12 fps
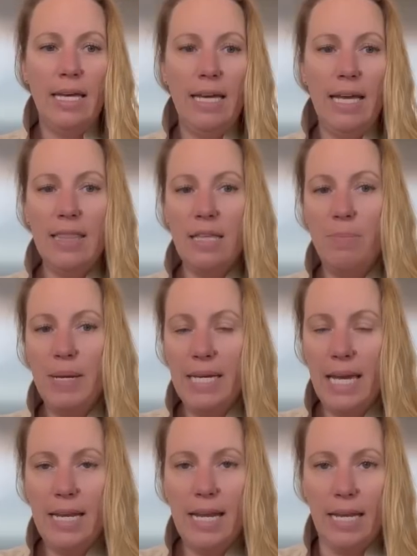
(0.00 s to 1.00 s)
in the
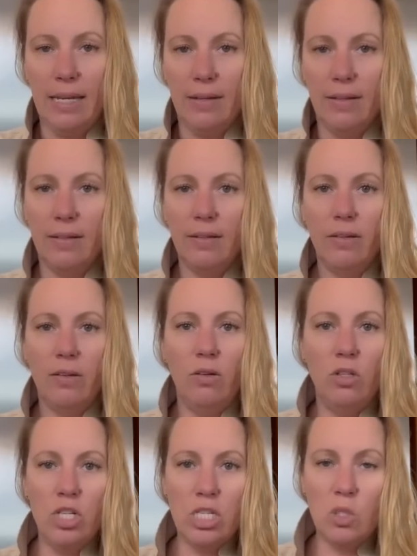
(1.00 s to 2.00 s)
beginning,
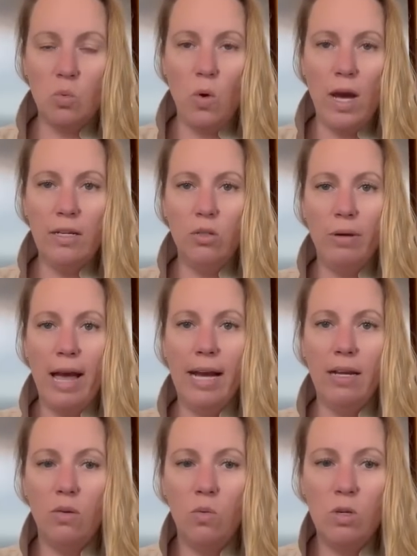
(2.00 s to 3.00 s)
just one
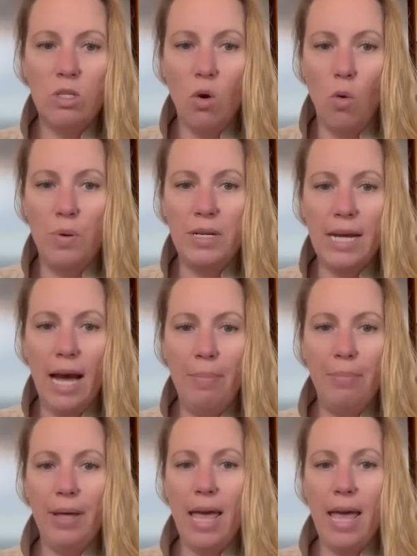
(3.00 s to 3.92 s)
crack was opened up,